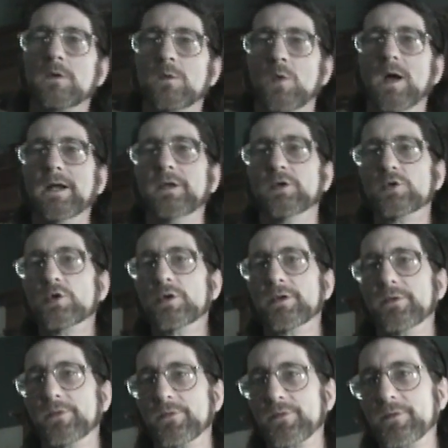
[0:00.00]
why you
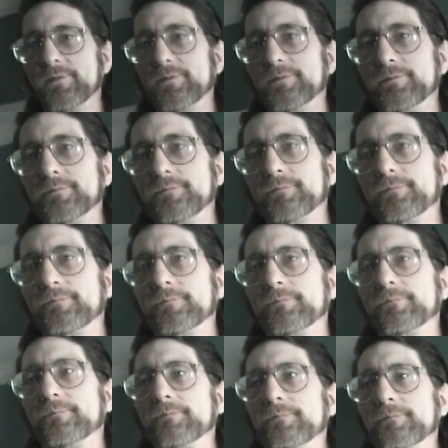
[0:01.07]
couldn't.
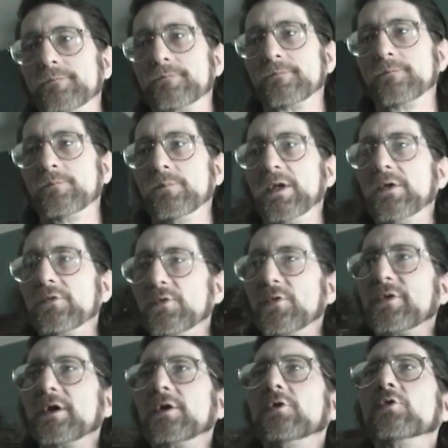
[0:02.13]
Because you
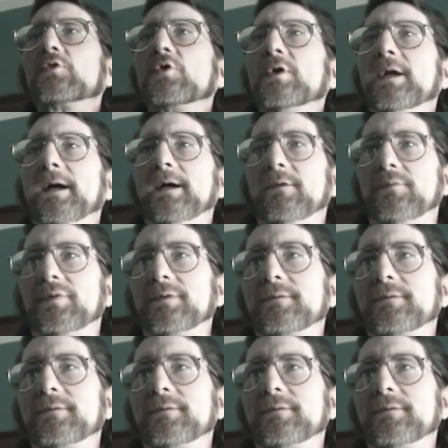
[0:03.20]
think you should have.